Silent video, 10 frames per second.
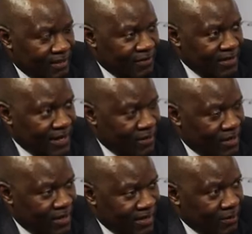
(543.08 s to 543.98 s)
even
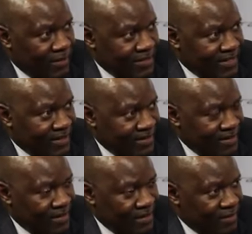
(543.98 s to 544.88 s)
our regulator,
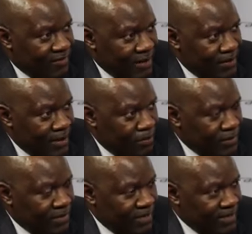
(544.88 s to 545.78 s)
they've come up
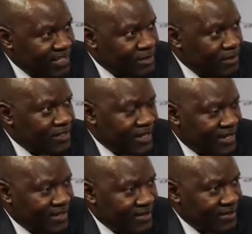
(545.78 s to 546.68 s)
with a net
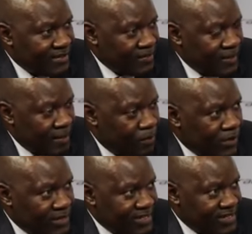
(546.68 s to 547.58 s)
metering
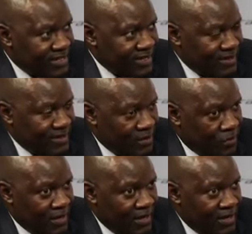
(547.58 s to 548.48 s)
policy
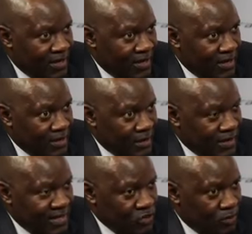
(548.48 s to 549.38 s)
where
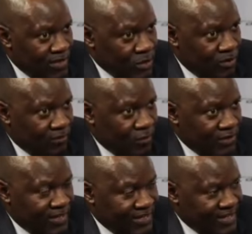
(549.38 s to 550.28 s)
customers who have
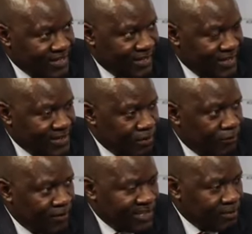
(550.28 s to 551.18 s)
got excess energy will
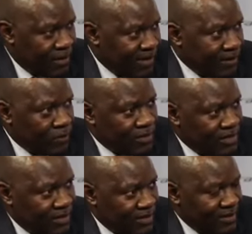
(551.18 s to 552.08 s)
feed it back into
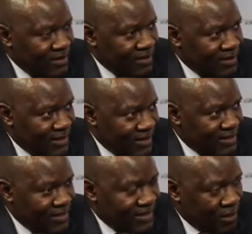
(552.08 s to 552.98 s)
the
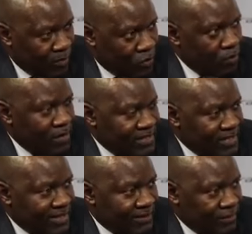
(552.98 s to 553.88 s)
grid and they will be
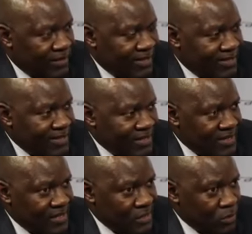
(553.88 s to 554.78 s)
compensated for that.
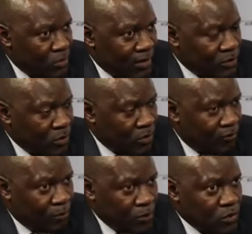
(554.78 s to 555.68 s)
So we're talking of
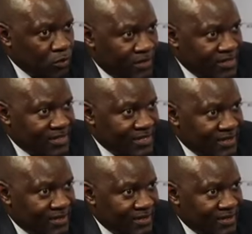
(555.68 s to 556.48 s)
prosumers